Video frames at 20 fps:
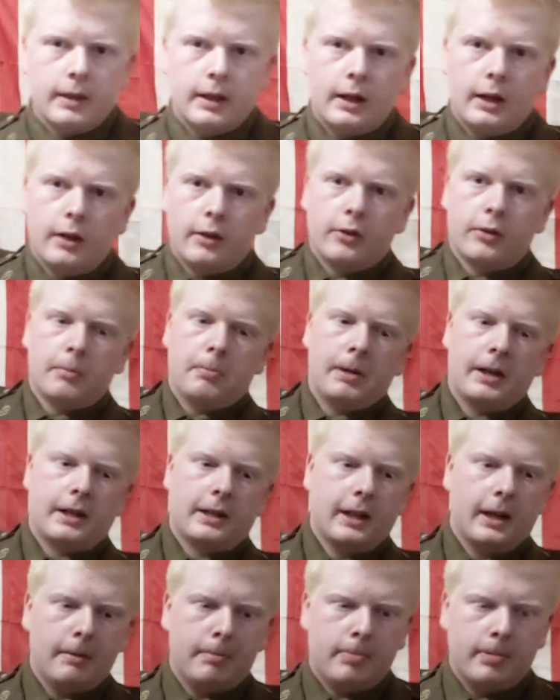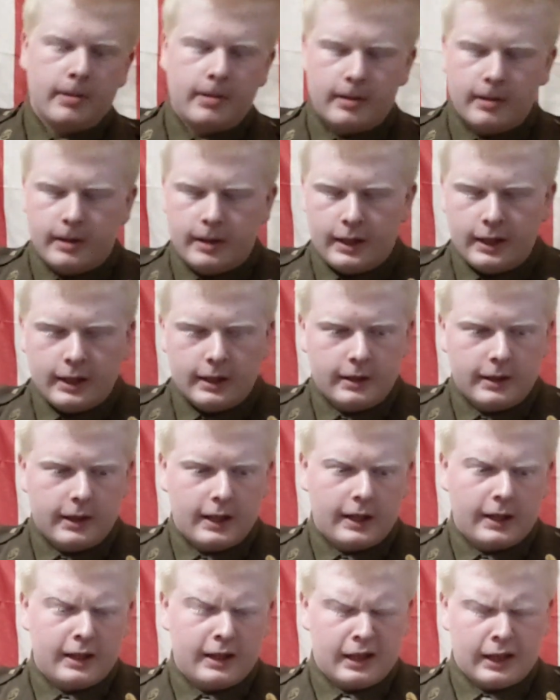I also picked up an
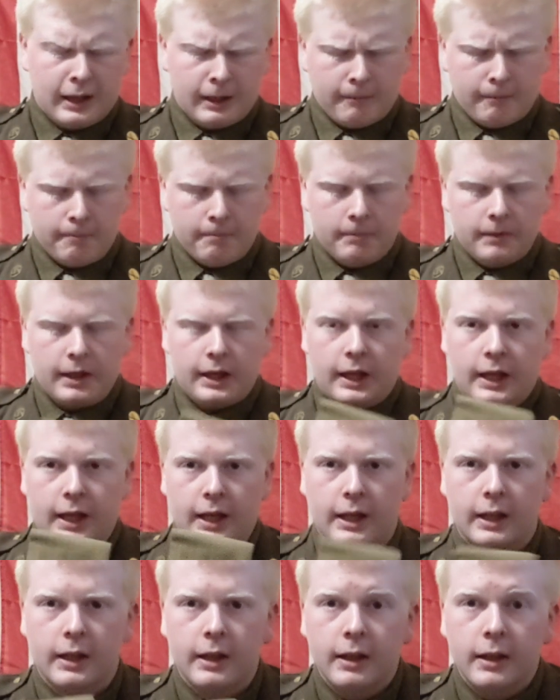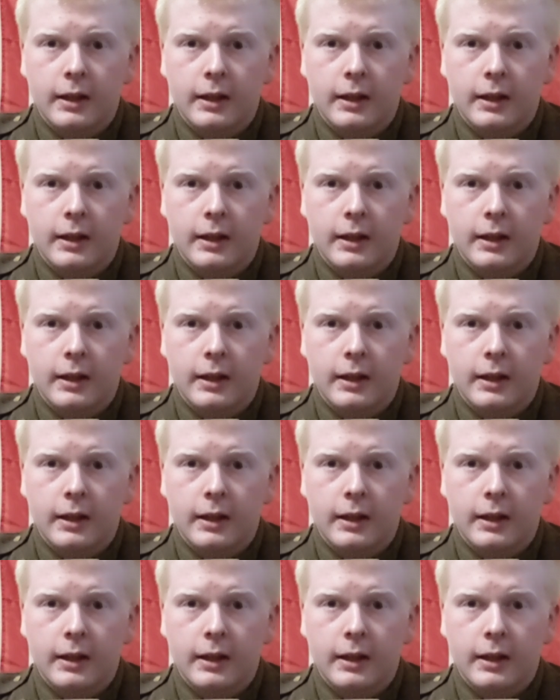entire a